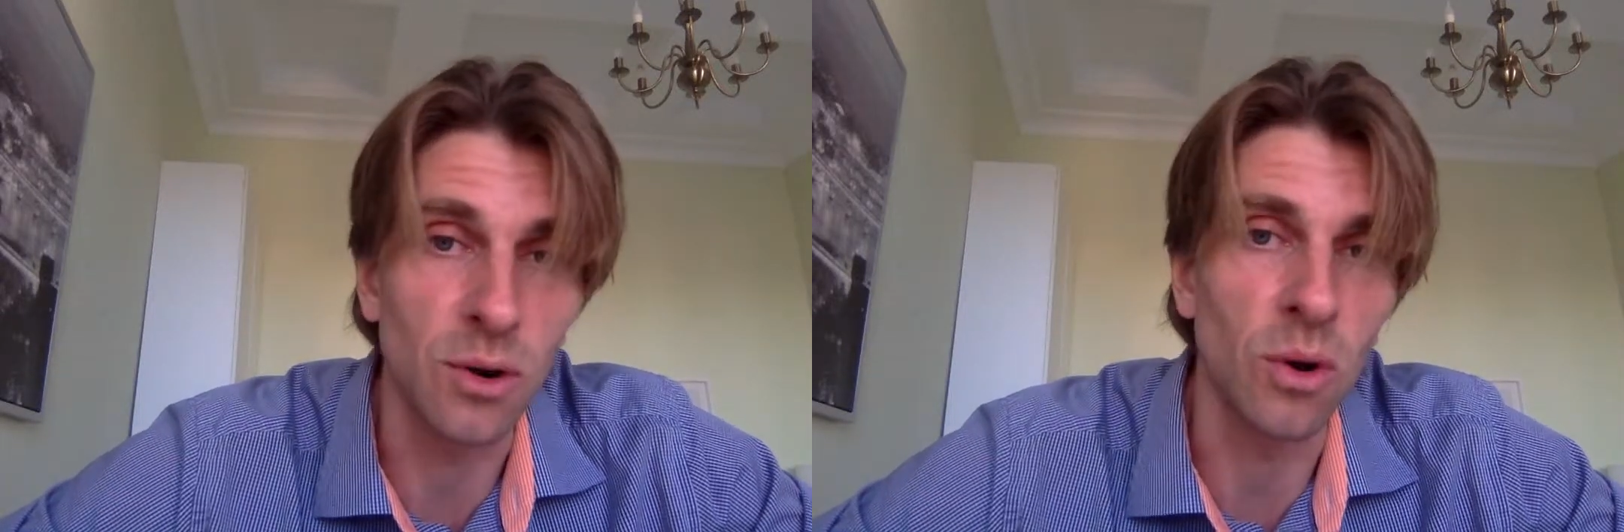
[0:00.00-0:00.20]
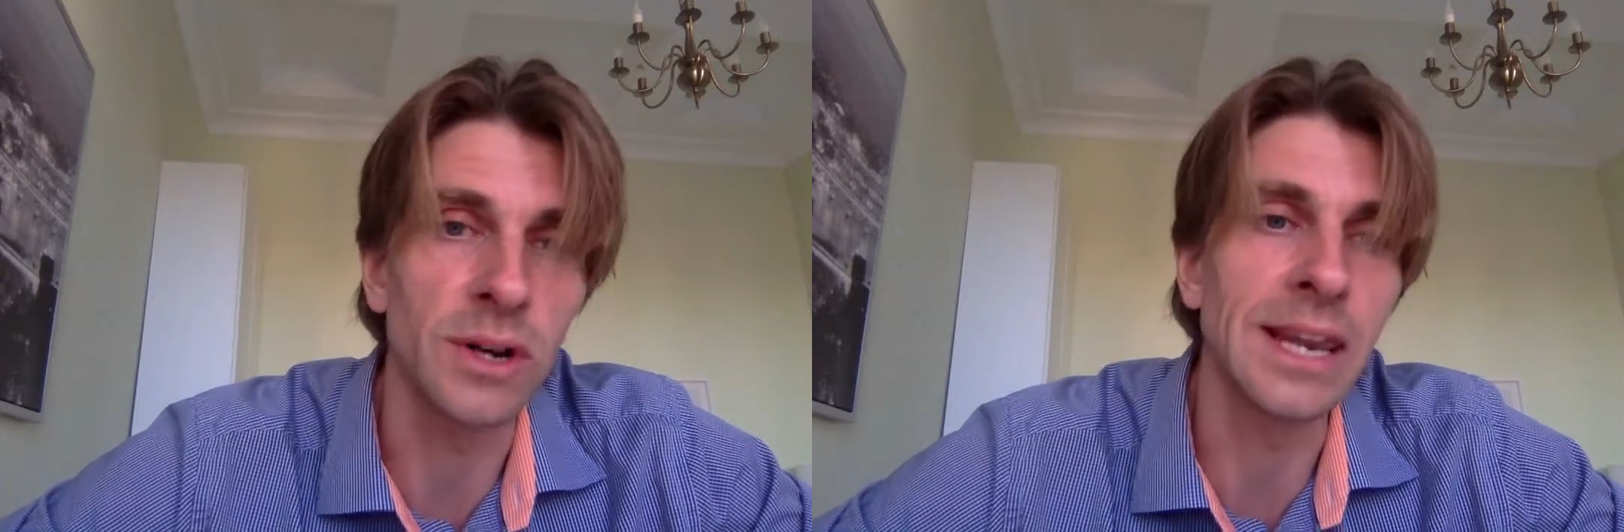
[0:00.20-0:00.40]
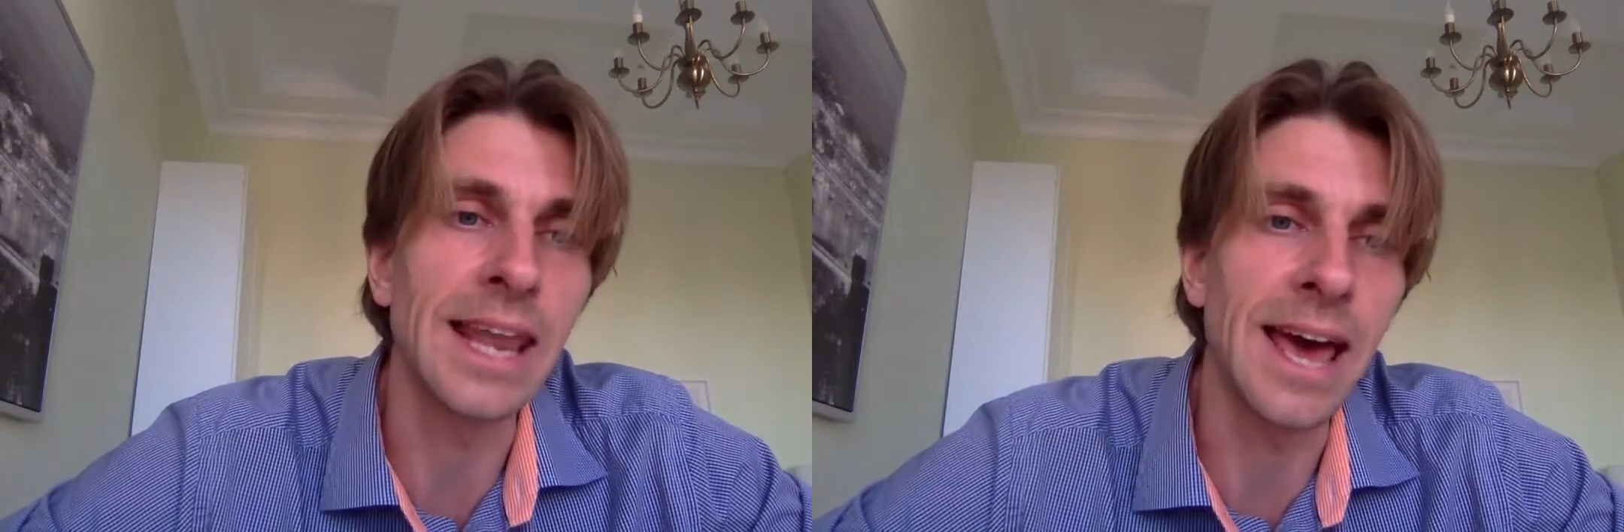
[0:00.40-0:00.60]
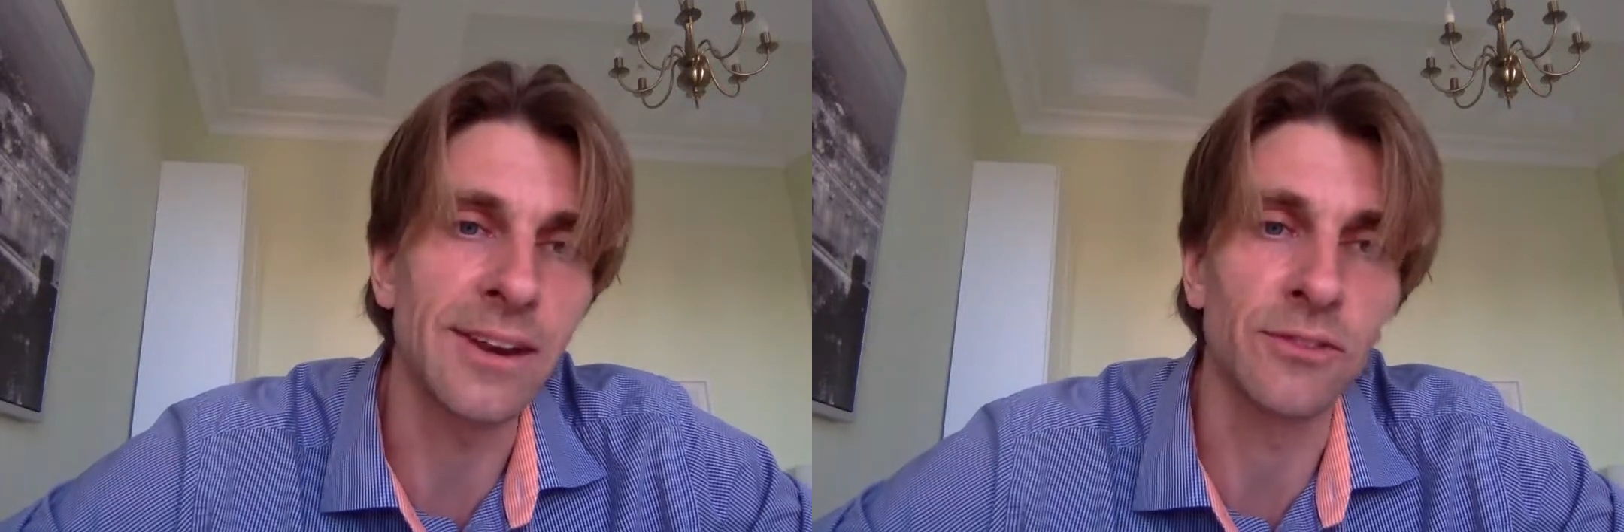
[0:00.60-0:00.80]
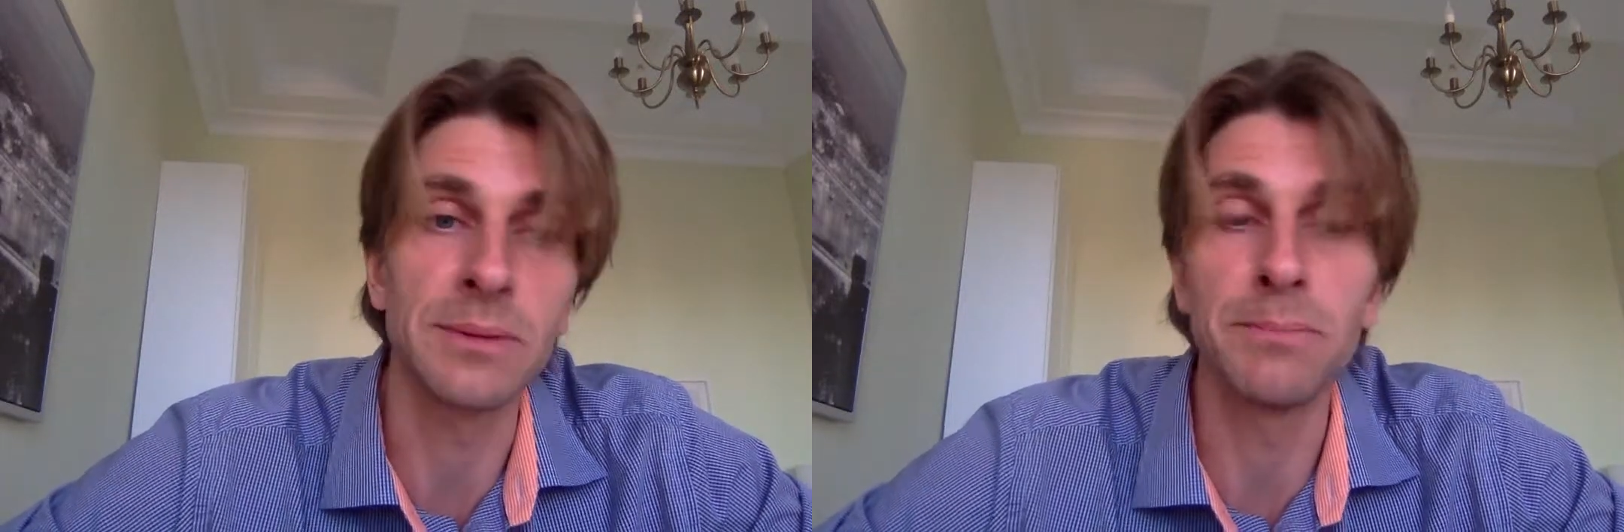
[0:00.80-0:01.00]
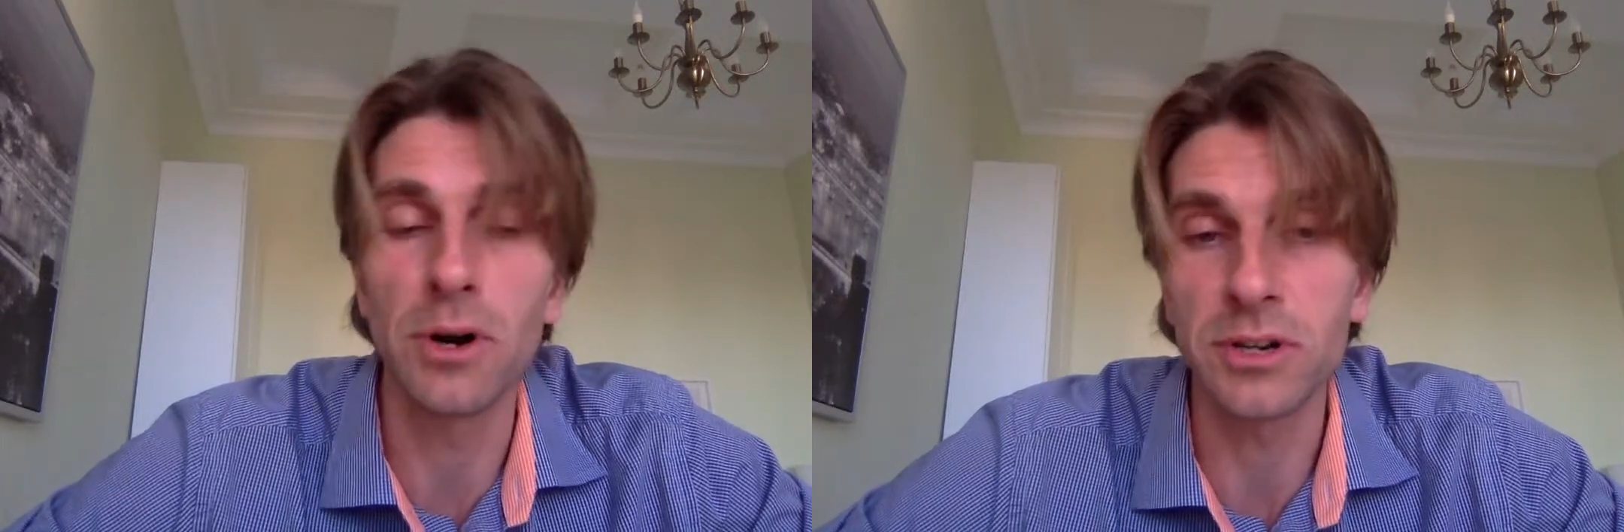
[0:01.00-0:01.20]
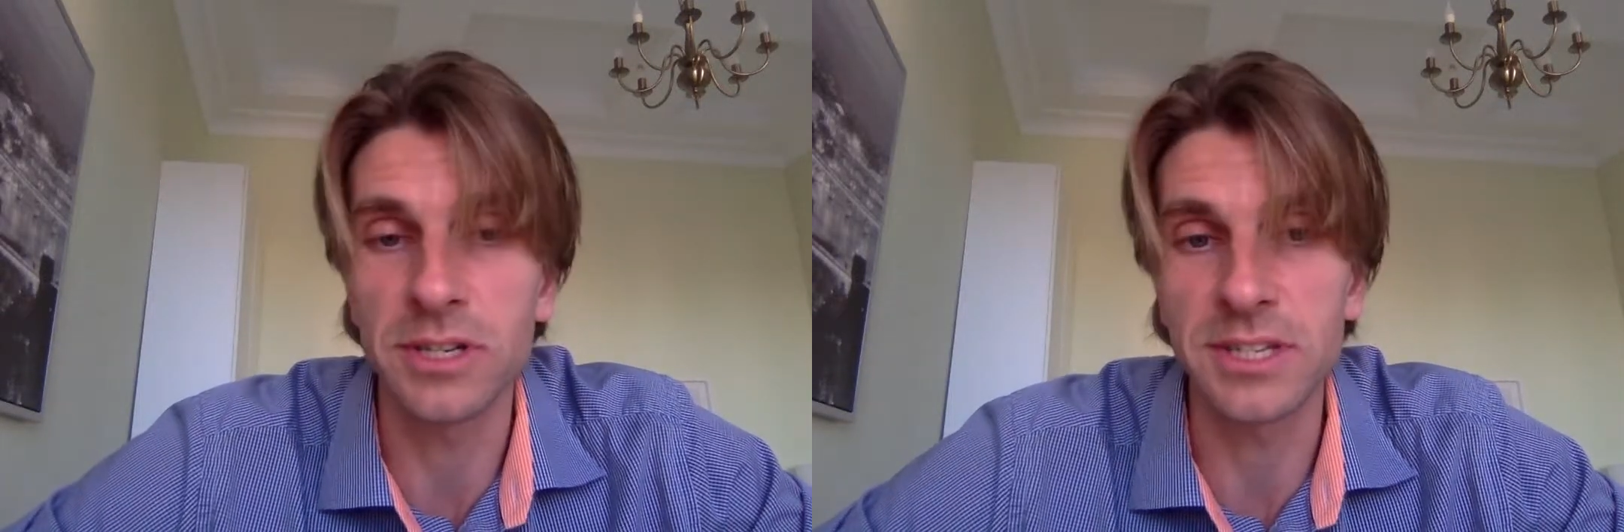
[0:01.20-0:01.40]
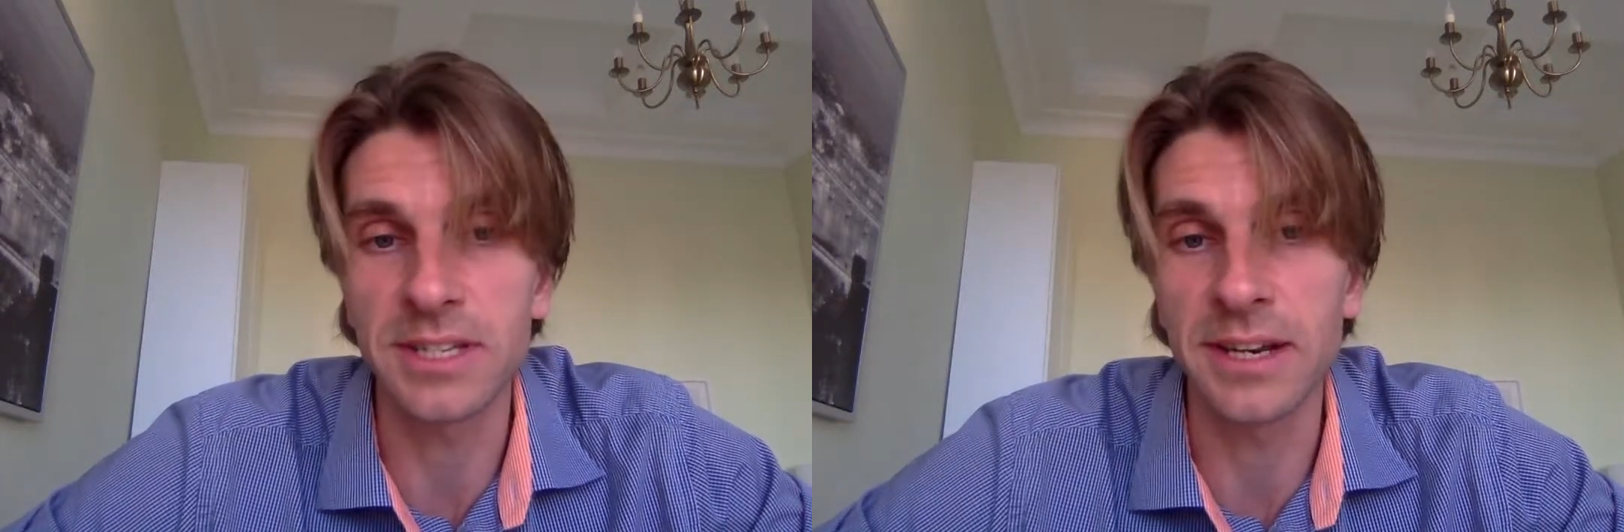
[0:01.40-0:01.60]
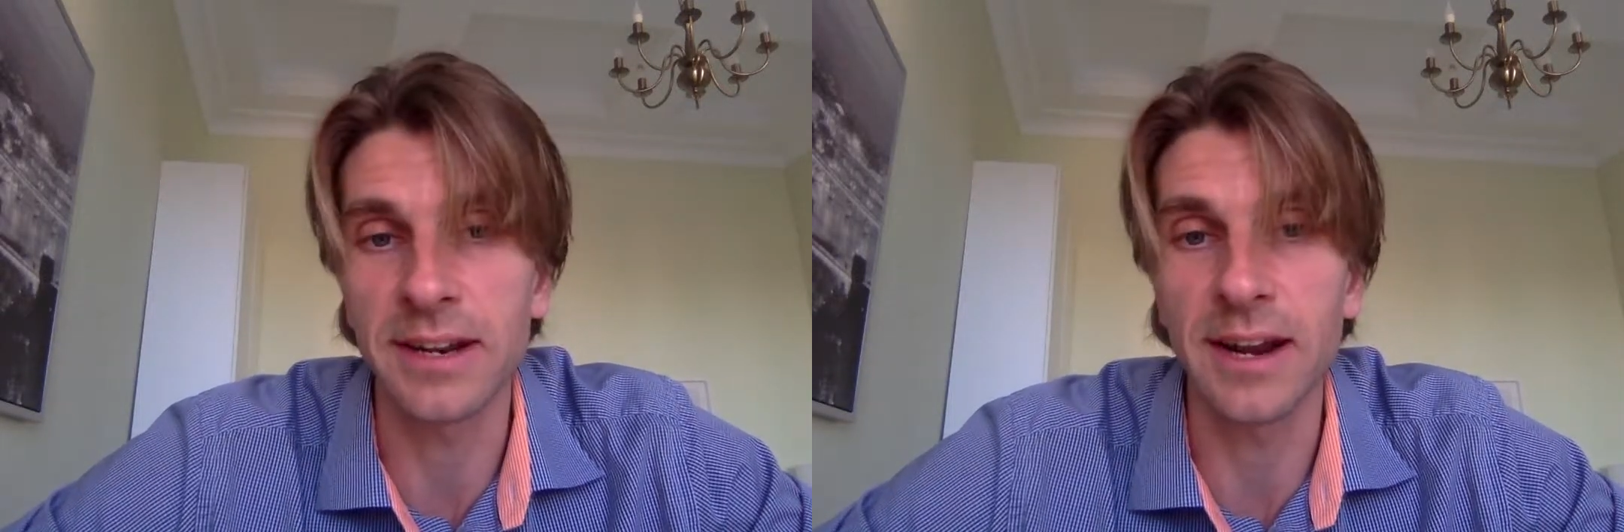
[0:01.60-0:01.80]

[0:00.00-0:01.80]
or the land of the birds in